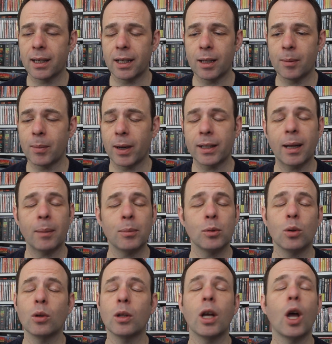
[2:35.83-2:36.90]
um, an
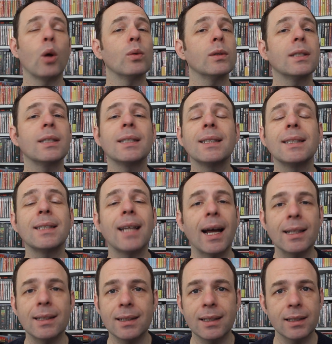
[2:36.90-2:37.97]
absolutely
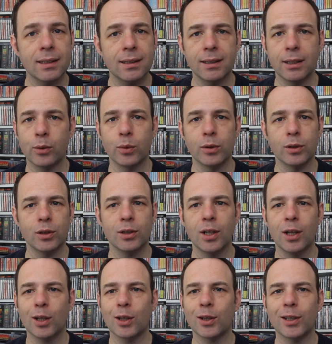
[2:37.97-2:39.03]
outstanding sequence
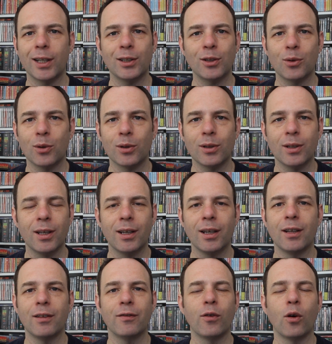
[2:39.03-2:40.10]
later on
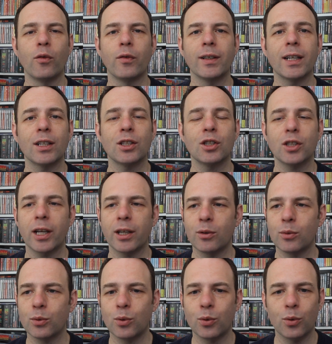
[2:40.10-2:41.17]
involving a
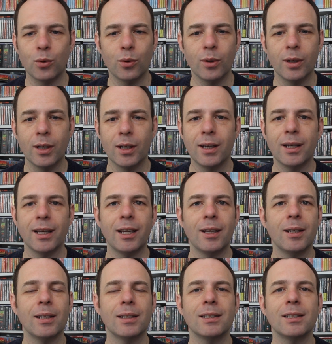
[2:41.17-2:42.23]
child who
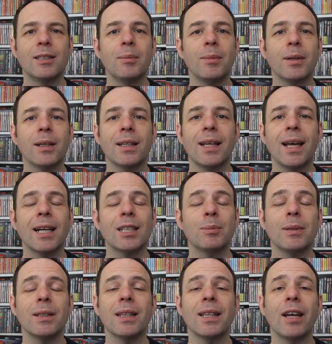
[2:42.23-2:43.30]
uh, seemingly has
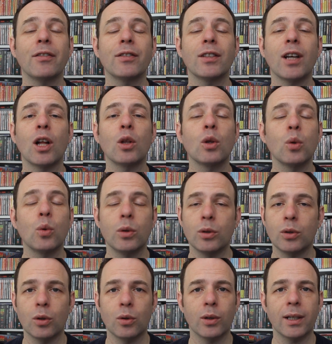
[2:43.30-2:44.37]
been left
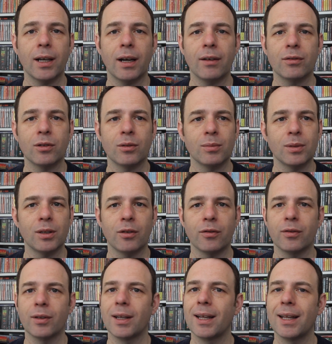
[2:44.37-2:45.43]
alone to look after
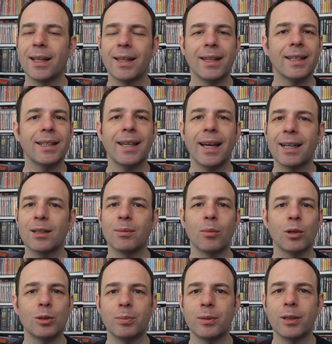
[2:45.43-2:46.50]
himself. The kid
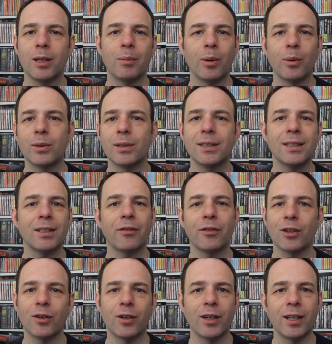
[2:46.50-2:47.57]
must be about
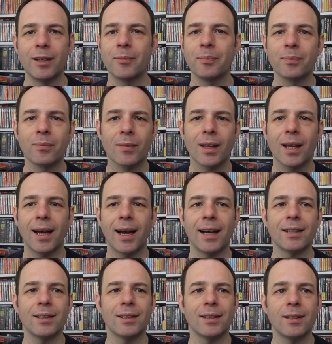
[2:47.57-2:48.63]
seven or eight,
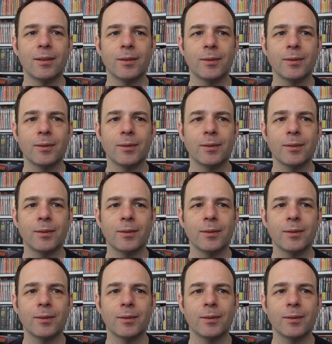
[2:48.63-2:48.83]
and